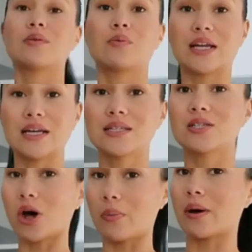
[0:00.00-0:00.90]
we need to
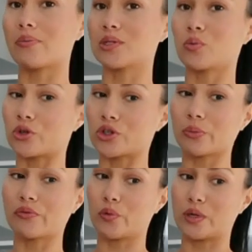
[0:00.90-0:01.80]
top up his
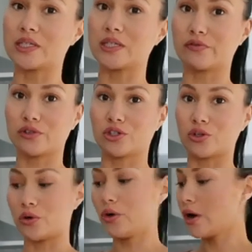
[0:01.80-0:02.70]
wardrobe for winter for
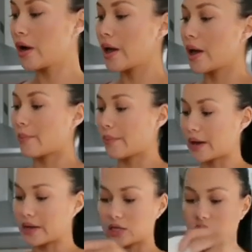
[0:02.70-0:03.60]
sure.
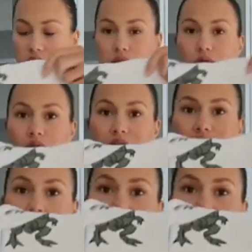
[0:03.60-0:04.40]
But I just saw this